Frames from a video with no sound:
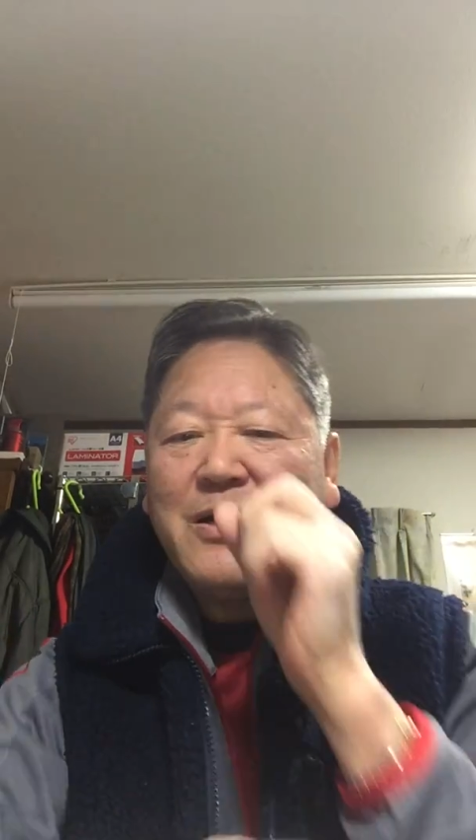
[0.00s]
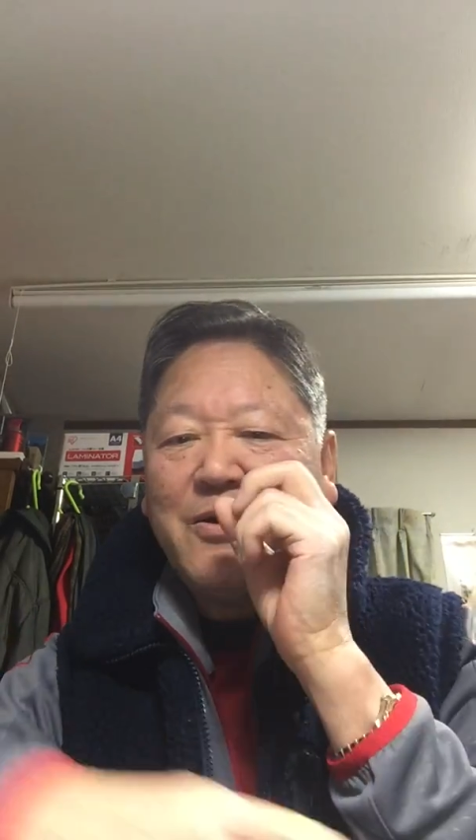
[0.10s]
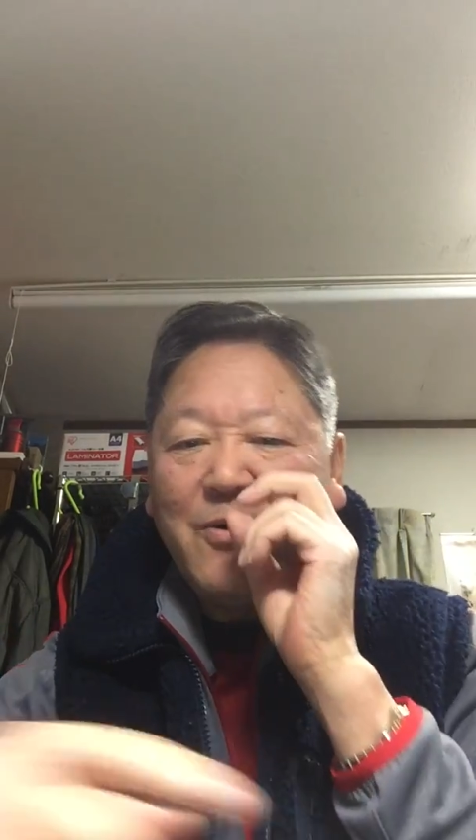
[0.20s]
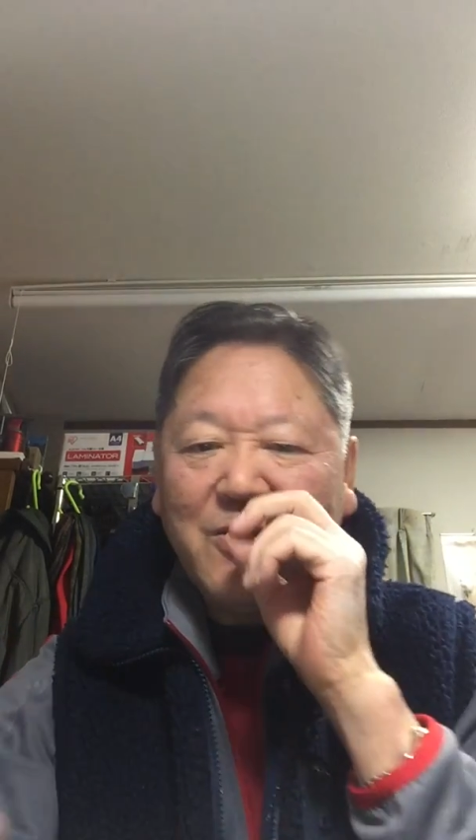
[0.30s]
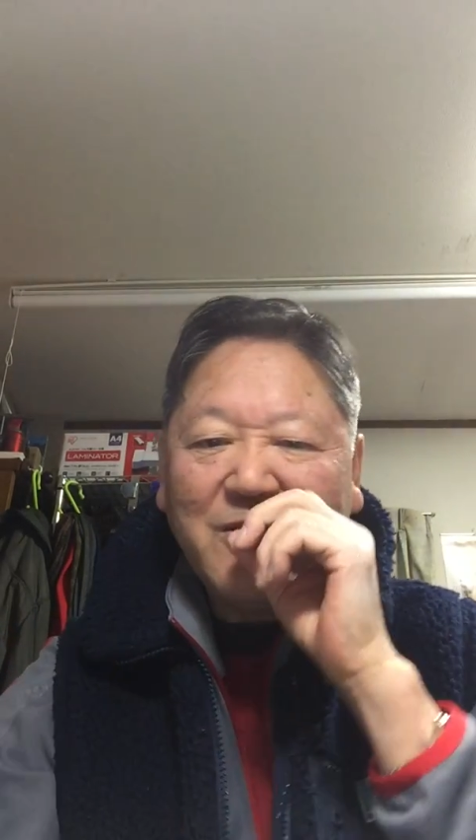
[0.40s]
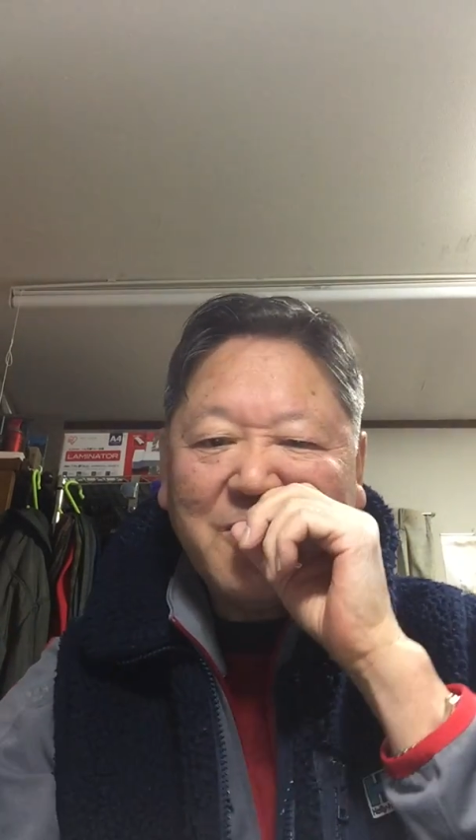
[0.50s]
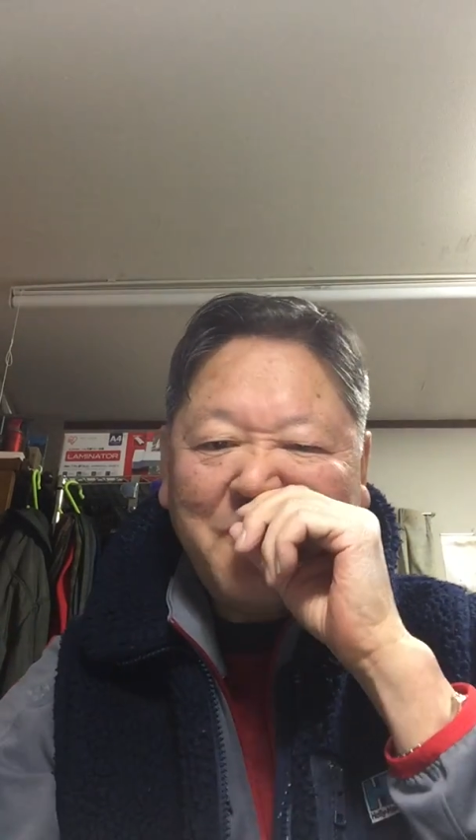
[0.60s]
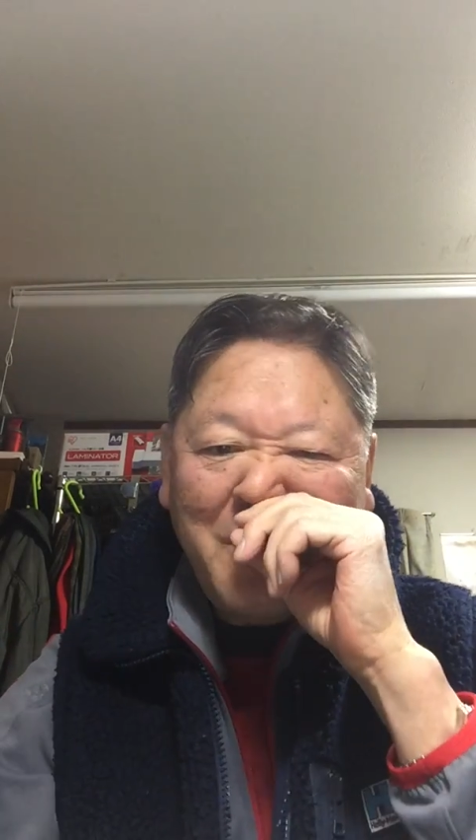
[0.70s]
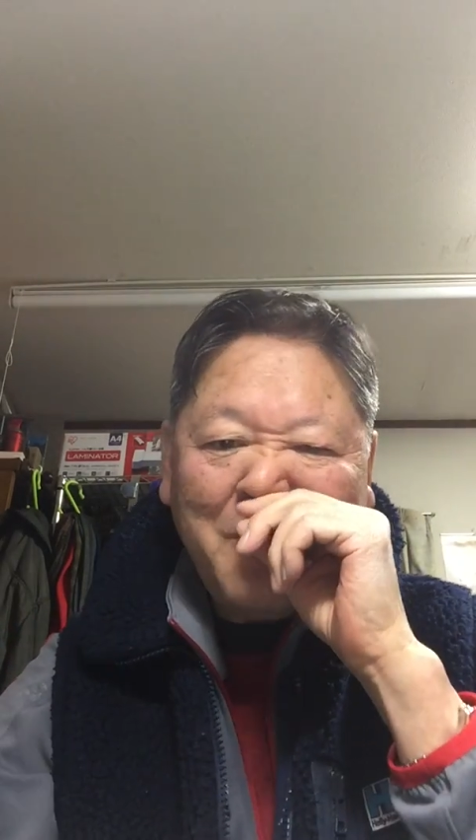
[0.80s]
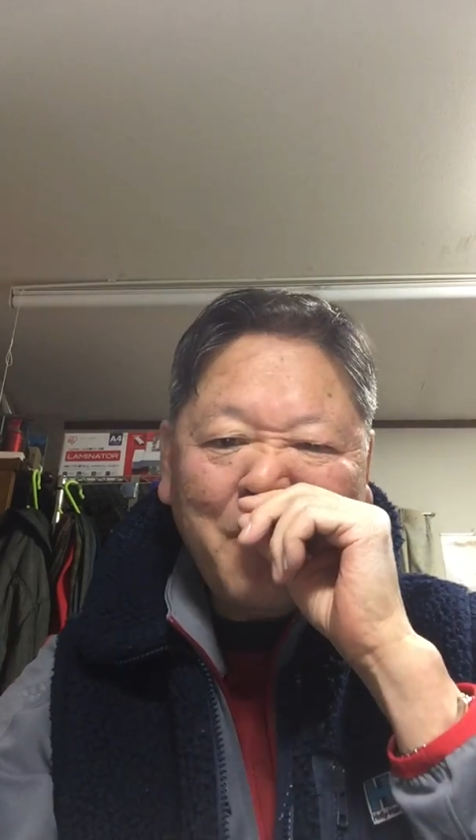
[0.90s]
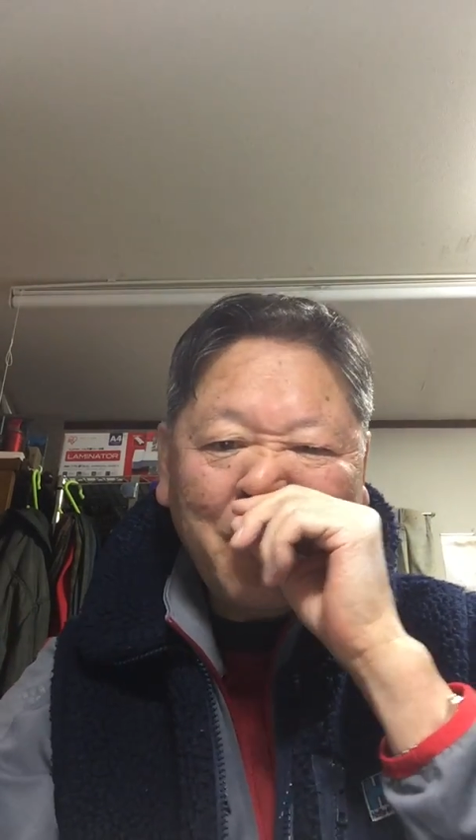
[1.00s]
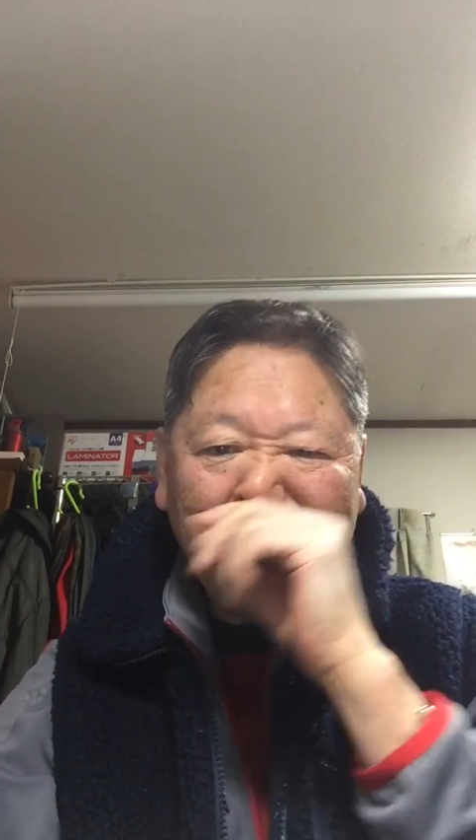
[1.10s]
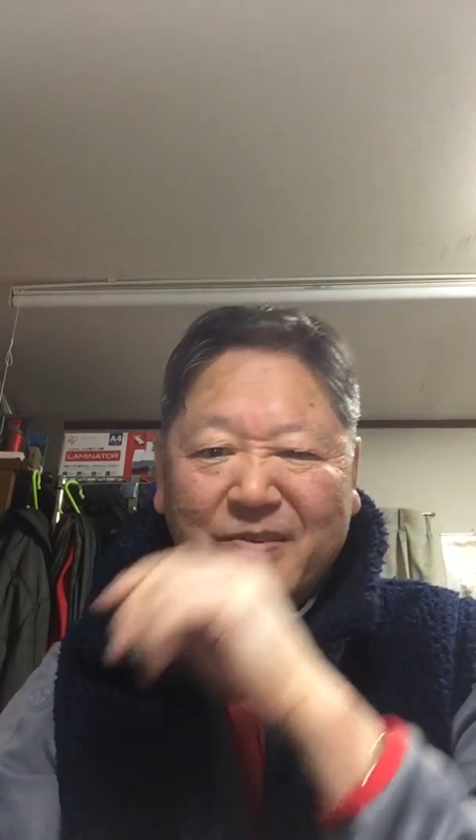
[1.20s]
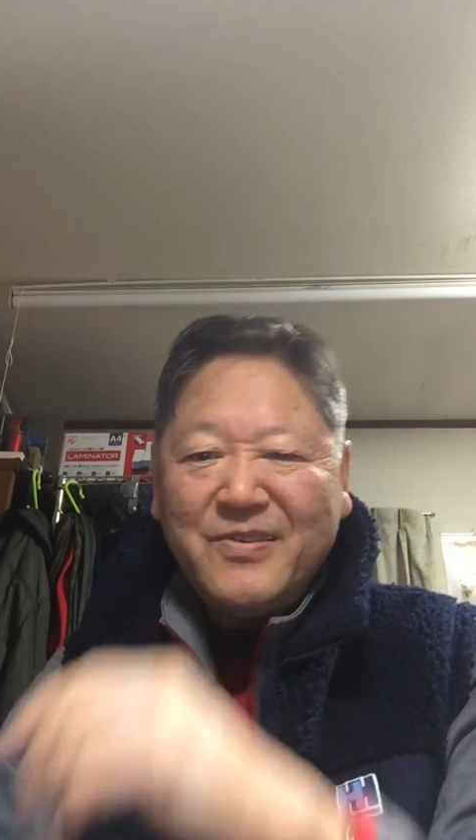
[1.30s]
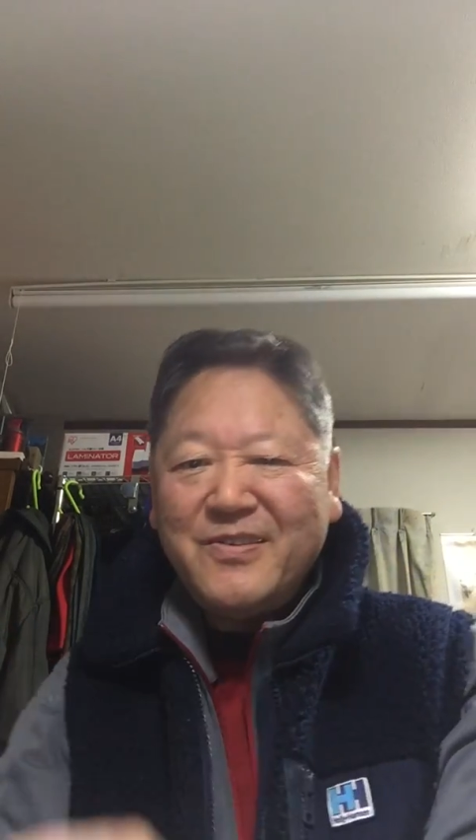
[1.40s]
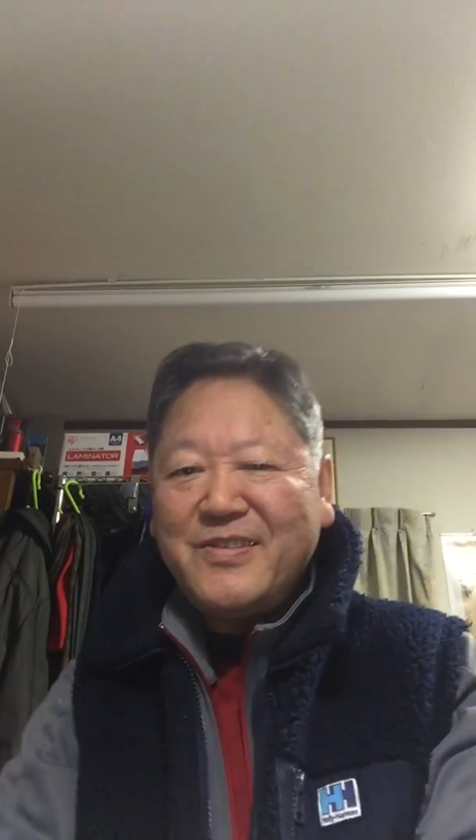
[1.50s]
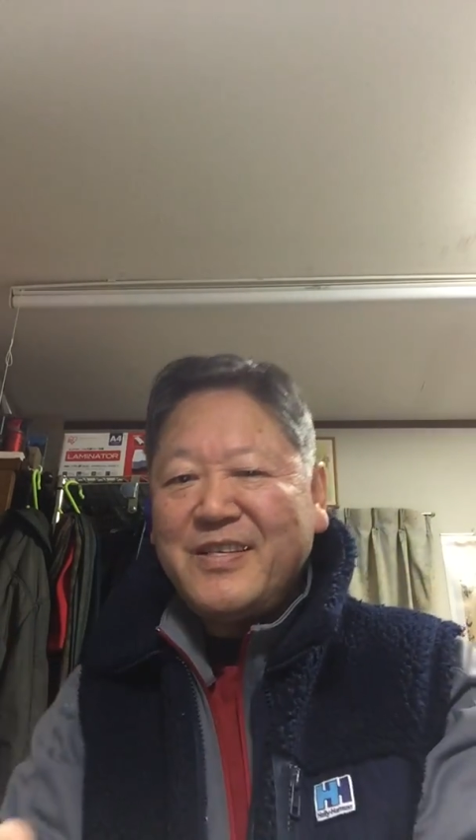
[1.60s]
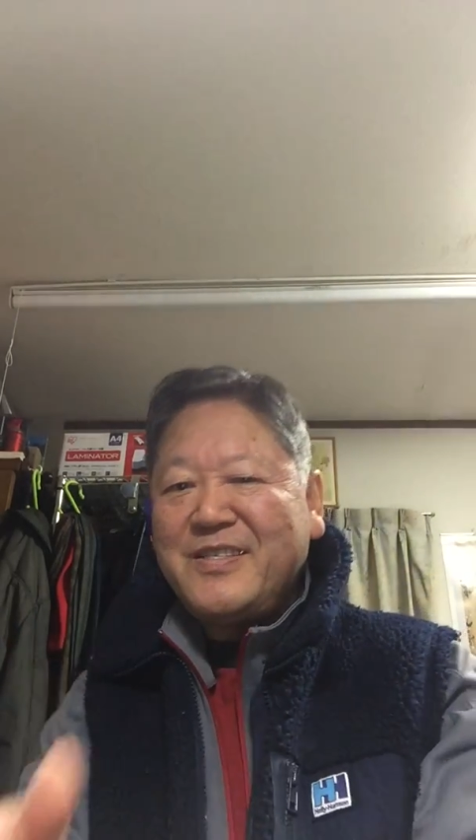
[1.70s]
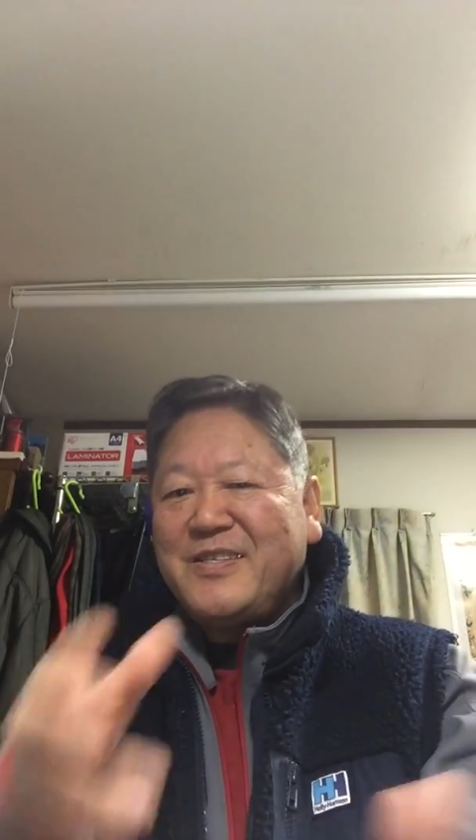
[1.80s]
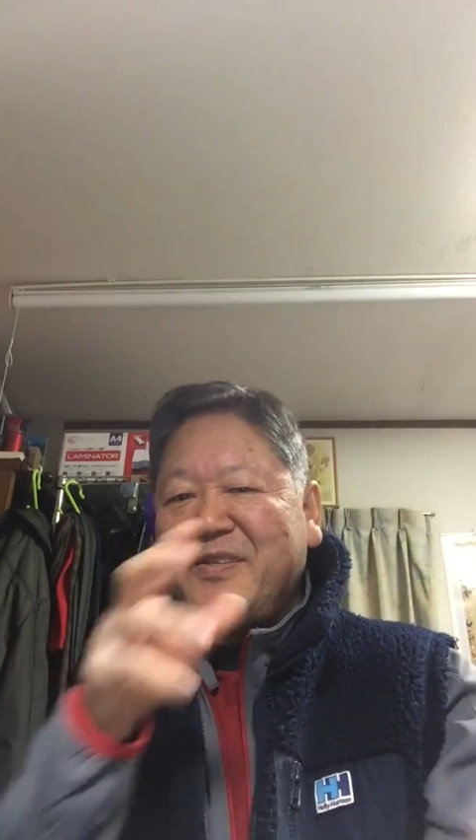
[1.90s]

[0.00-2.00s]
London people and